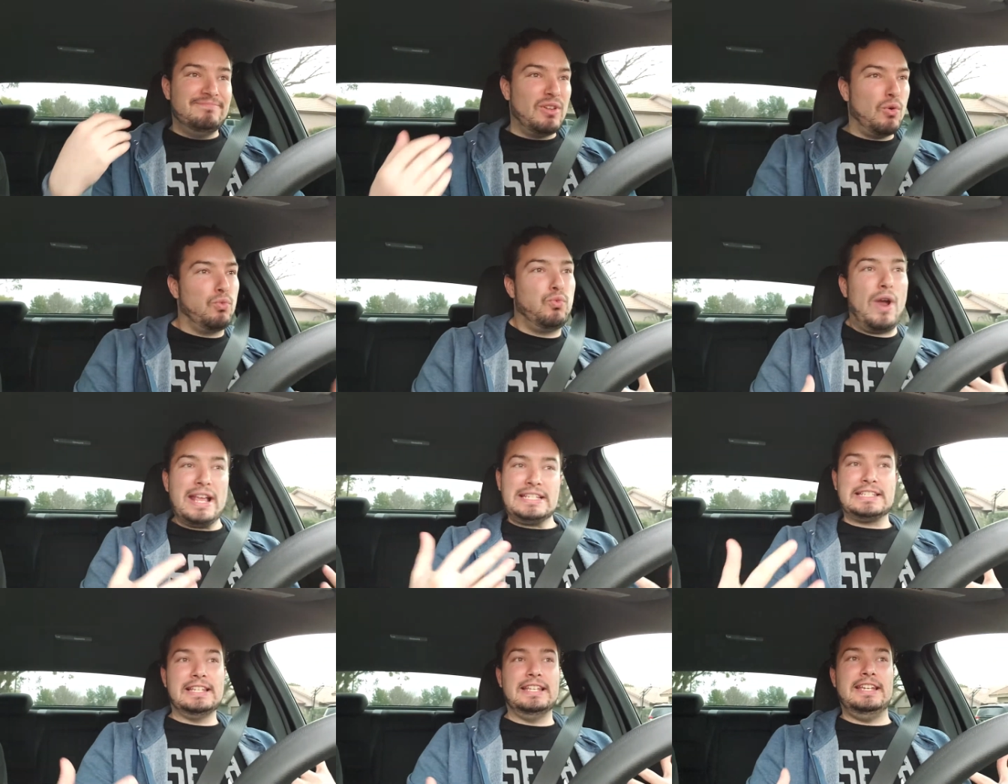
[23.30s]

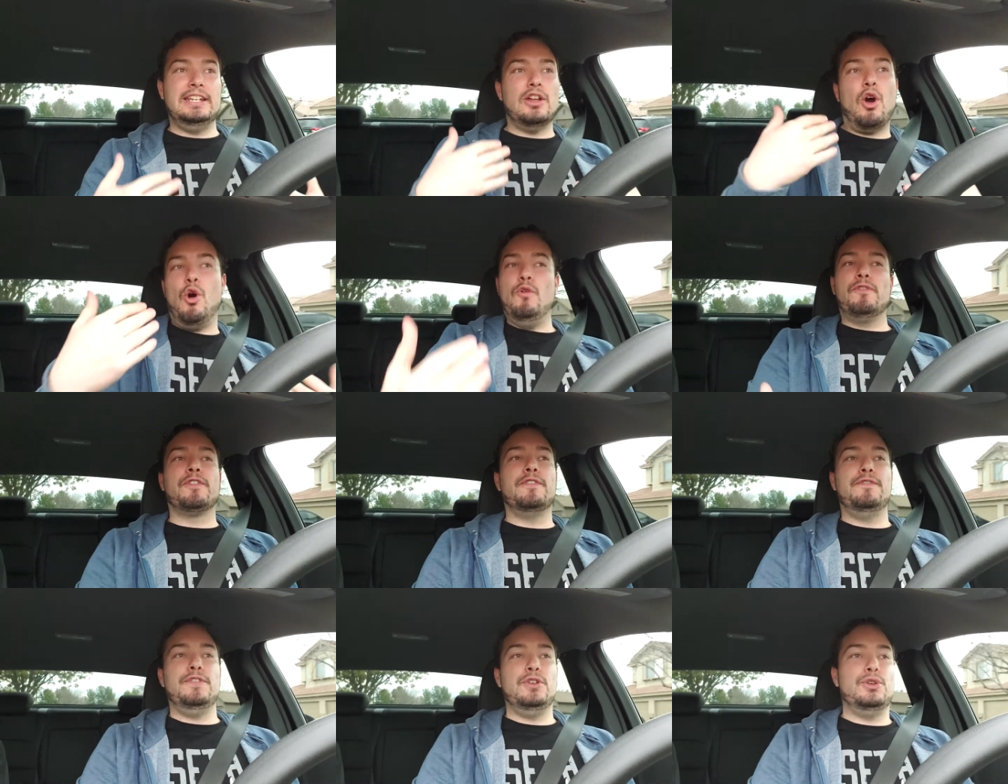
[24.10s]
wrestling
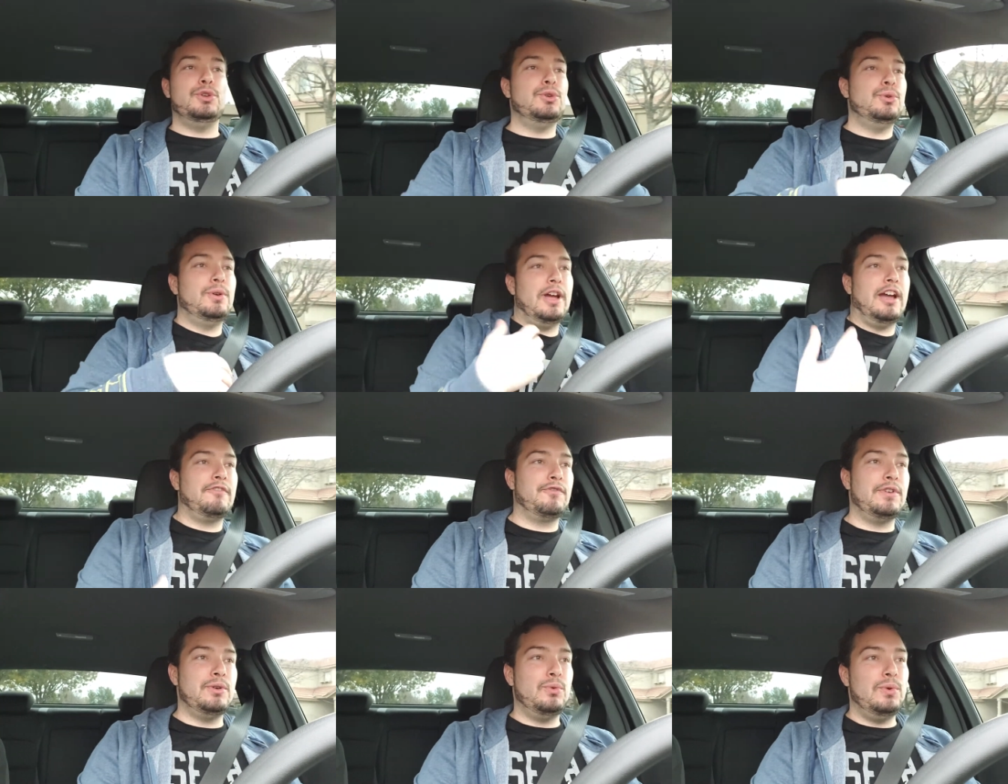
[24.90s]
overview
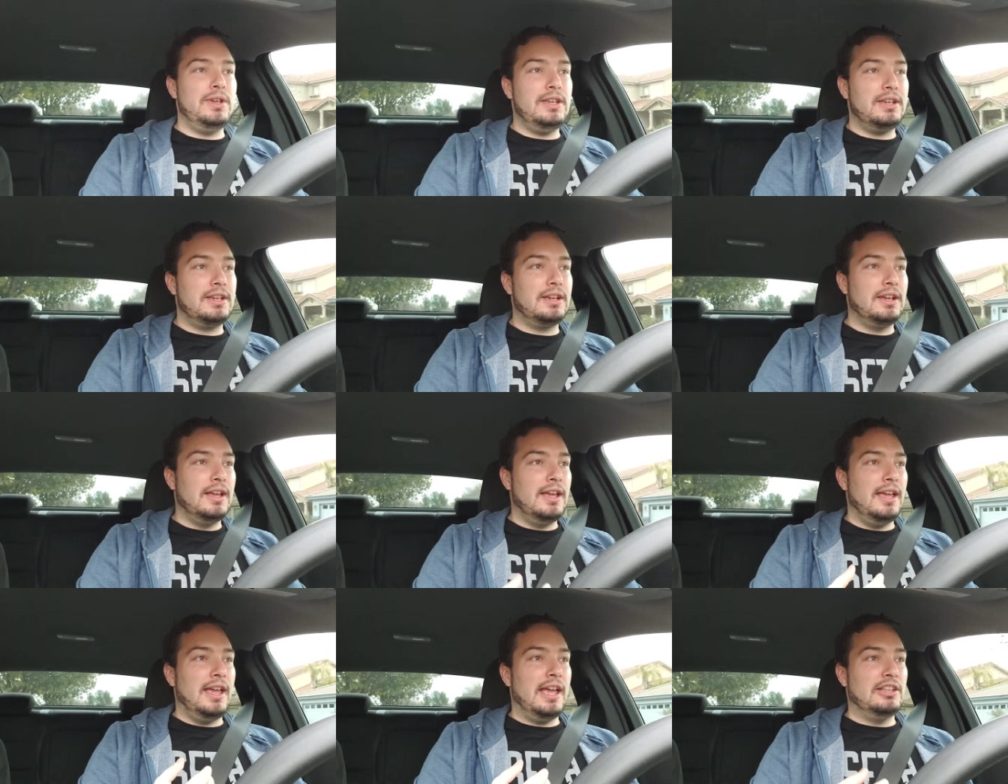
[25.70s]
every week
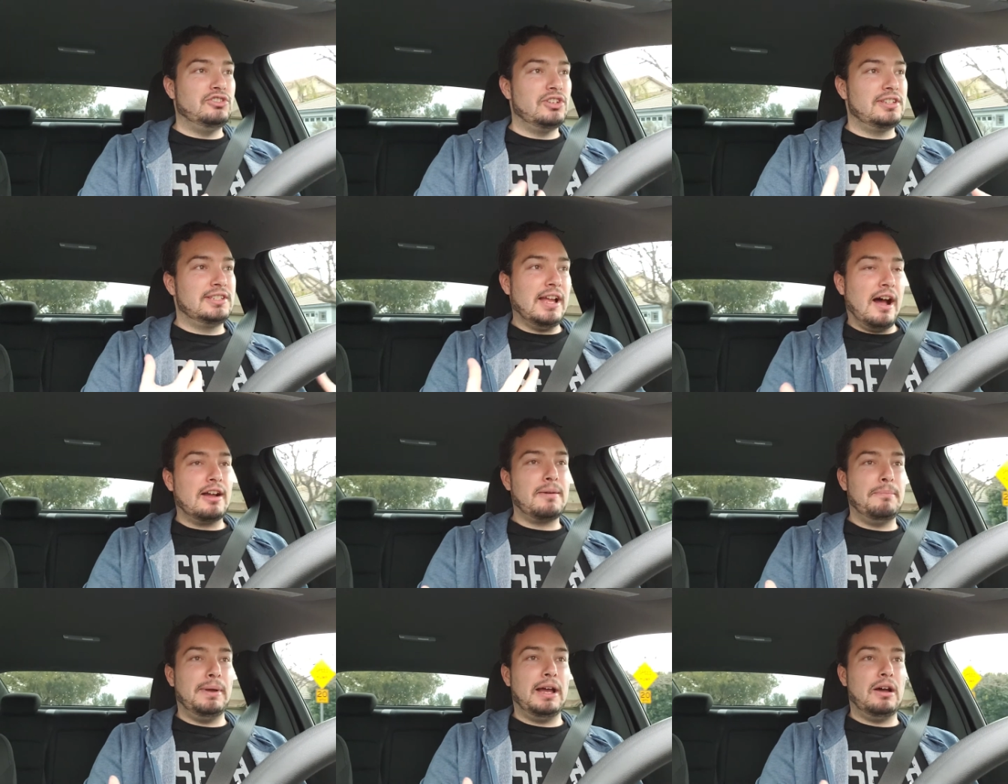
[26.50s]
and just
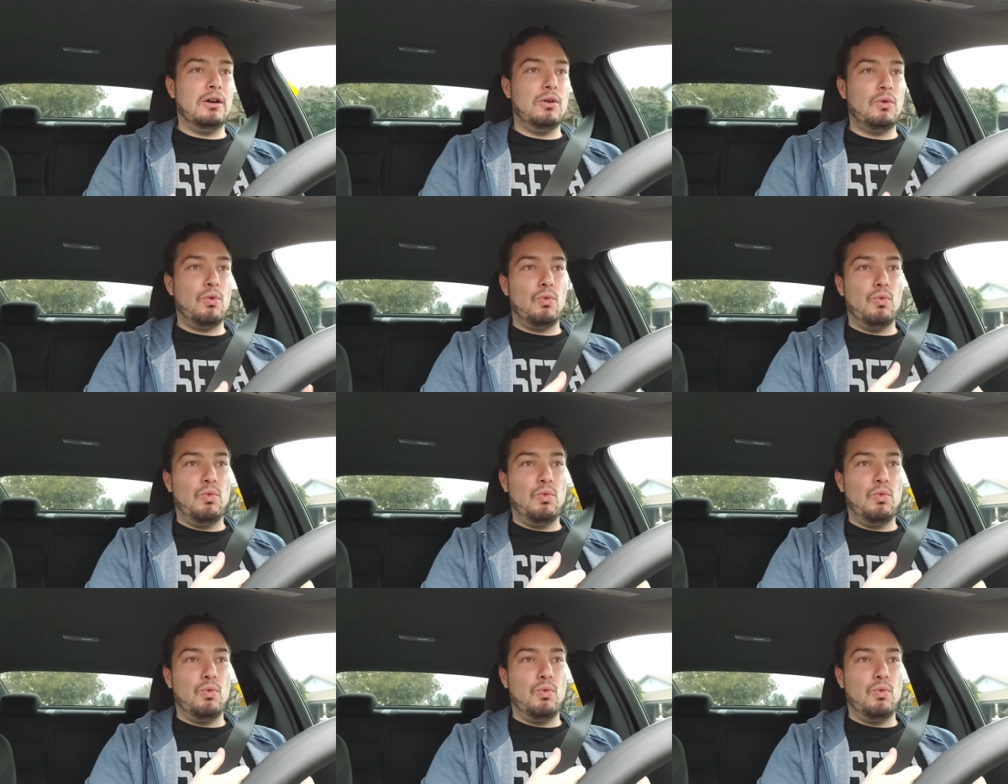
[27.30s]
talk about,